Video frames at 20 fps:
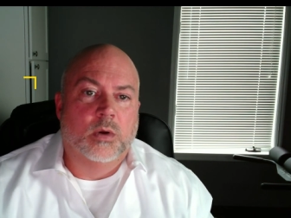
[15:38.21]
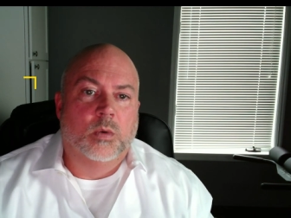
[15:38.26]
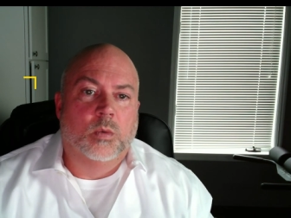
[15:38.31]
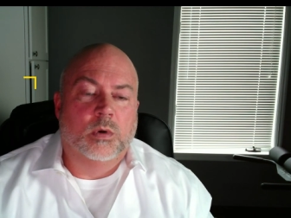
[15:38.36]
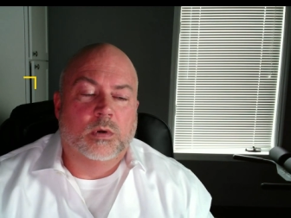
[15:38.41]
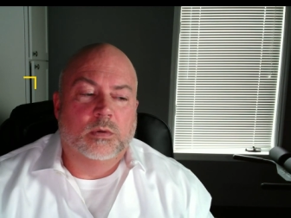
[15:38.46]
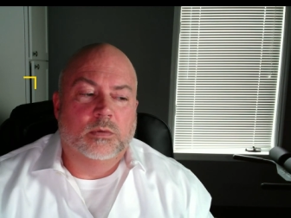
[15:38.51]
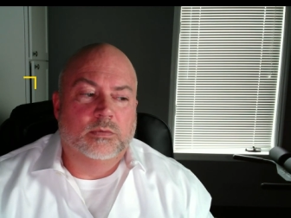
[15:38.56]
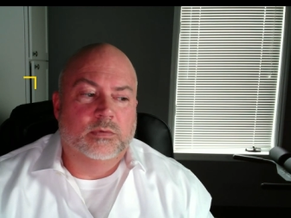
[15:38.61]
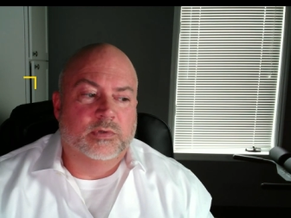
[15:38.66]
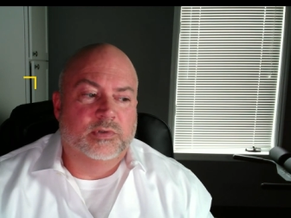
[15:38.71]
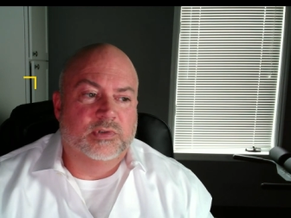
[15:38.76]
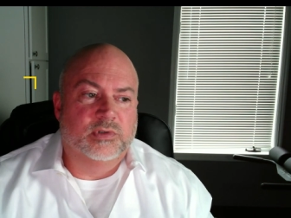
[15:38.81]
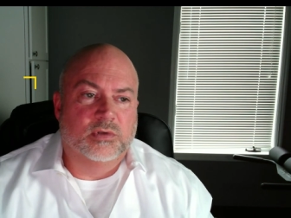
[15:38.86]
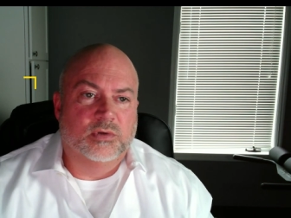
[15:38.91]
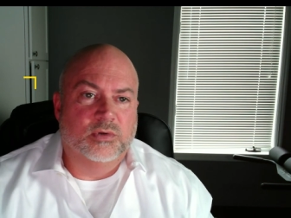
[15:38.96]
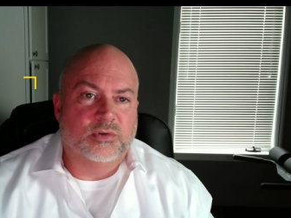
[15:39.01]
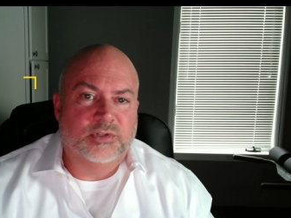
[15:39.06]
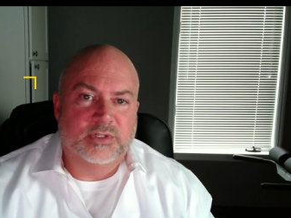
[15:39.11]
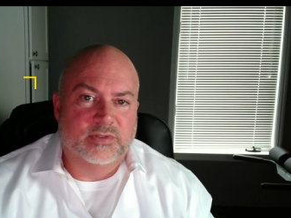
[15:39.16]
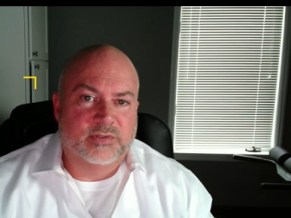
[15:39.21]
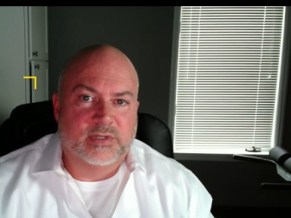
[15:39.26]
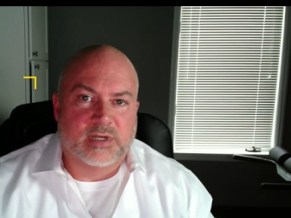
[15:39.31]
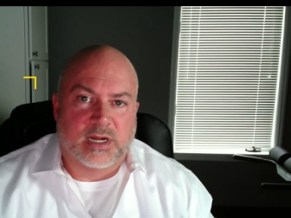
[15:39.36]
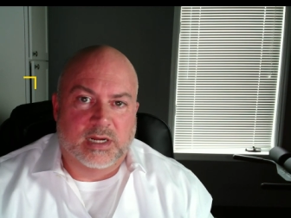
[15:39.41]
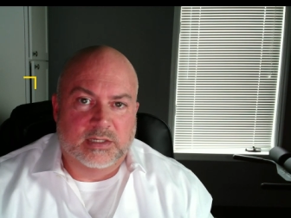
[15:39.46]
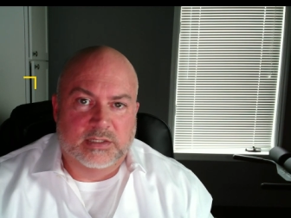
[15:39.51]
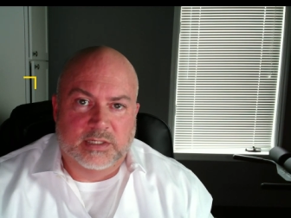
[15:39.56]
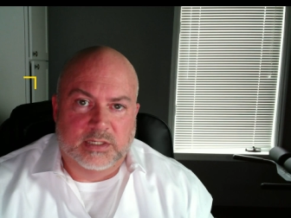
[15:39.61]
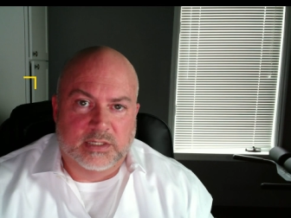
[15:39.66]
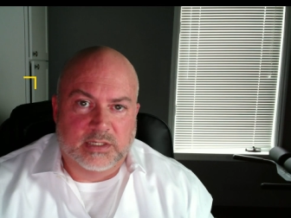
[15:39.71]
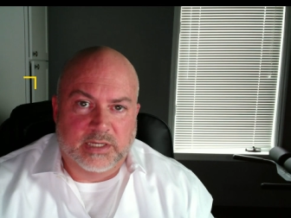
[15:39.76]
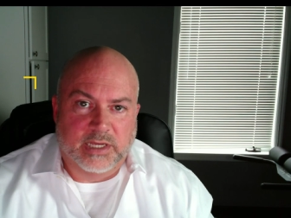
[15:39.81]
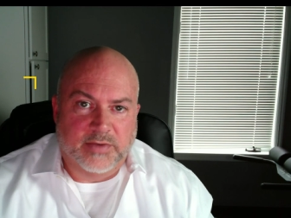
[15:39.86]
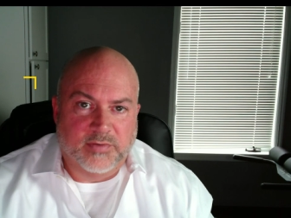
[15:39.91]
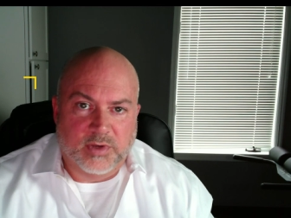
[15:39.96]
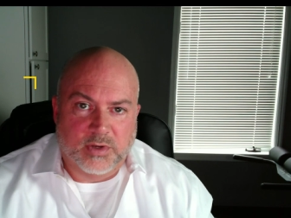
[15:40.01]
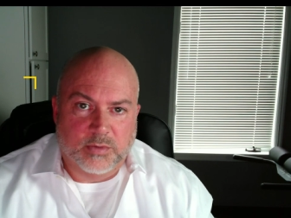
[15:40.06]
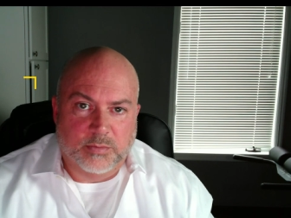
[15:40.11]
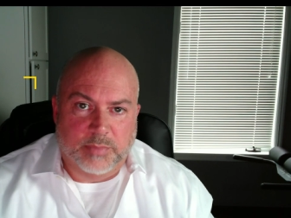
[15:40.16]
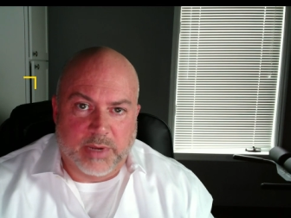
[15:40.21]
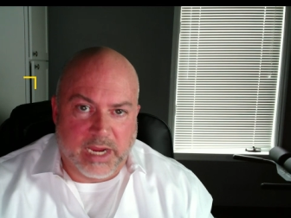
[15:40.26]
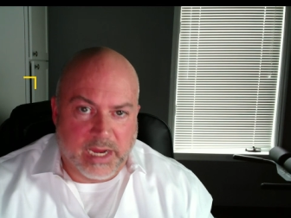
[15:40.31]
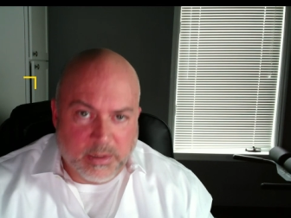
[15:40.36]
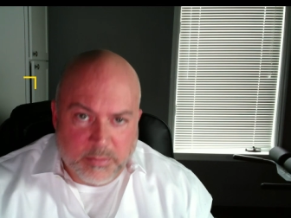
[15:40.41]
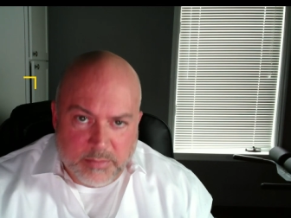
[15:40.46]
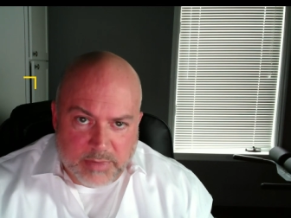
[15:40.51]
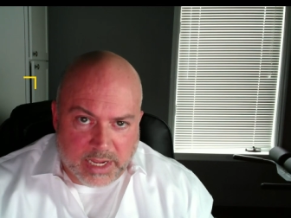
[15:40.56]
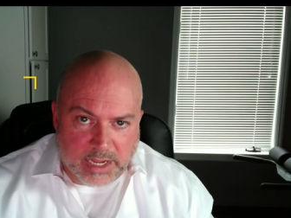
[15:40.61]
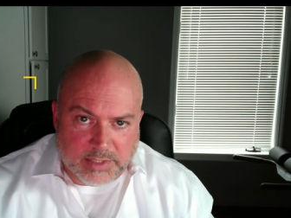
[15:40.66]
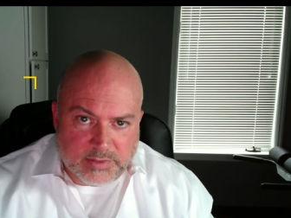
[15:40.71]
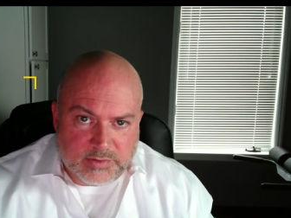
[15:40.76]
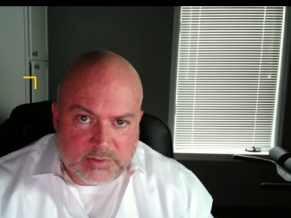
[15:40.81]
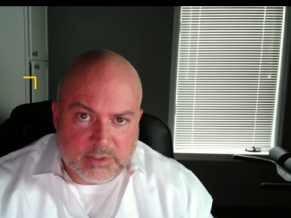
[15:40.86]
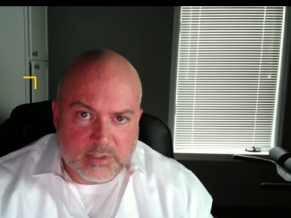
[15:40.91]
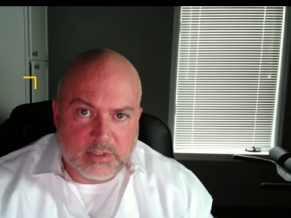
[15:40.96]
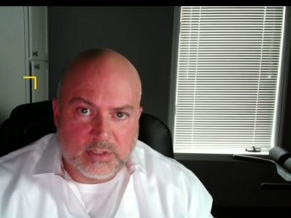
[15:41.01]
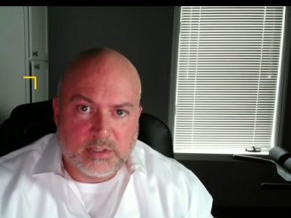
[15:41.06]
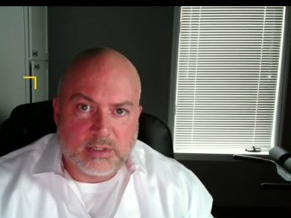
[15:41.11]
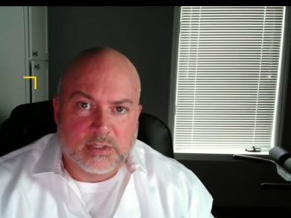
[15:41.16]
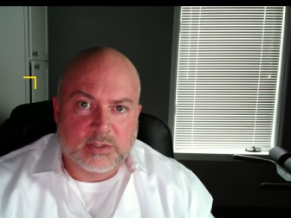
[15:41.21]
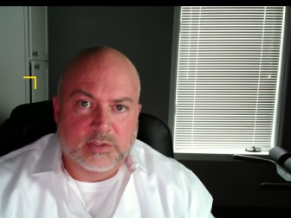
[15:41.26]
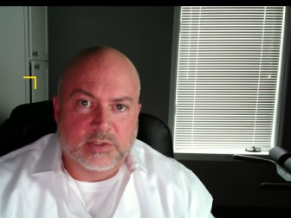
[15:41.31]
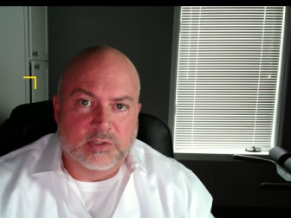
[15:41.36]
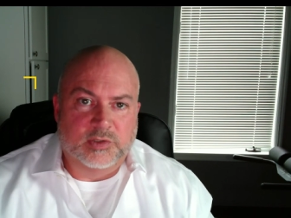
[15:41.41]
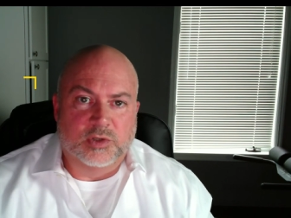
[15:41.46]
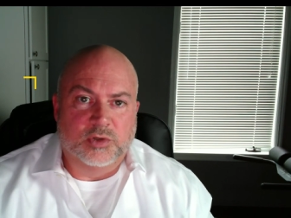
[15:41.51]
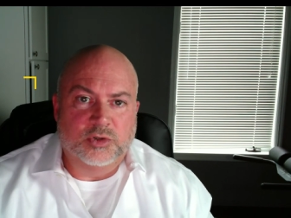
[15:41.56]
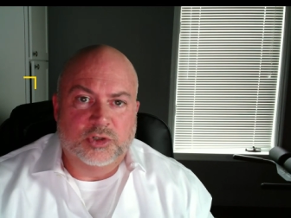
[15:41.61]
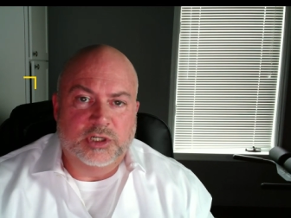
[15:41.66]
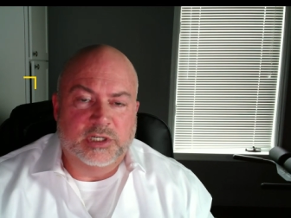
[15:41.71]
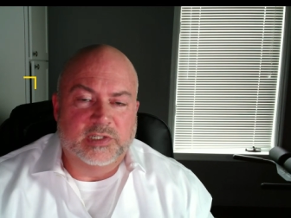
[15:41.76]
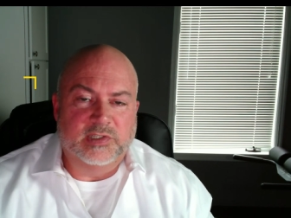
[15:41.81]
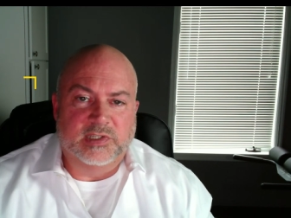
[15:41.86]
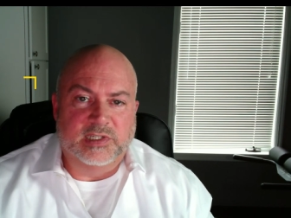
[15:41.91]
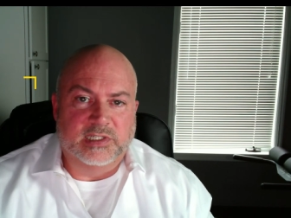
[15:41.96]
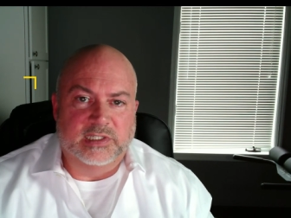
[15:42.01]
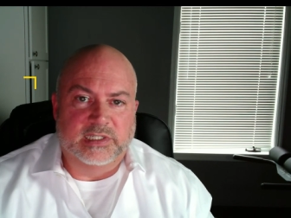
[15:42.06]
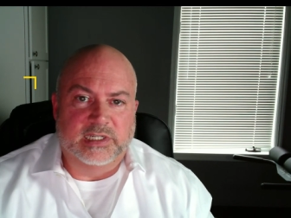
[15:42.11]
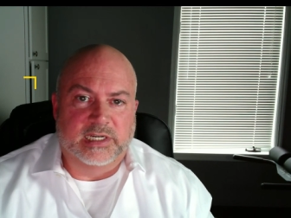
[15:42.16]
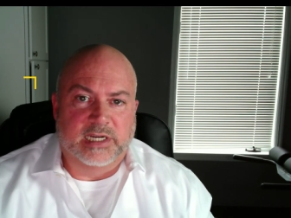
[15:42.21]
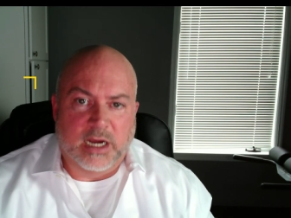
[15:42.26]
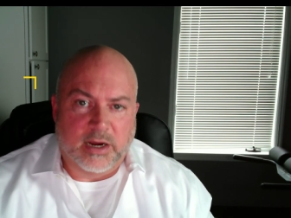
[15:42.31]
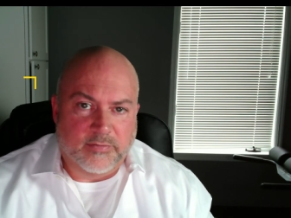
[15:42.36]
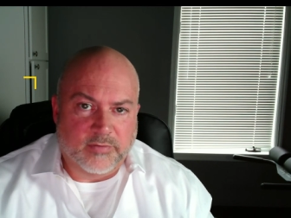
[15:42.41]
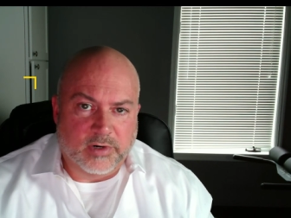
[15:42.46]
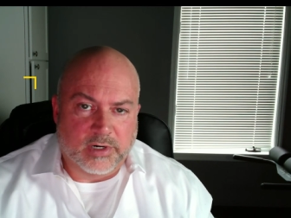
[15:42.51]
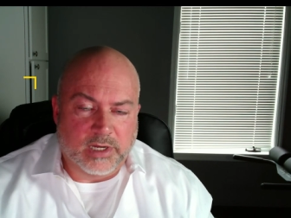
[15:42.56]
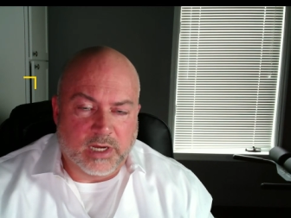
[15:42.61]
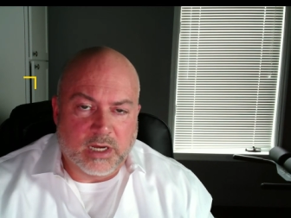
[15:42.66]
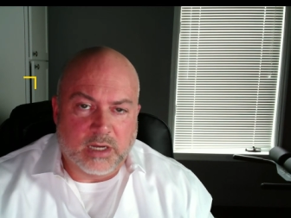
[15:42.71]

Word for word: Well, the solution is not to give you pain meds. The solution isn't to cover it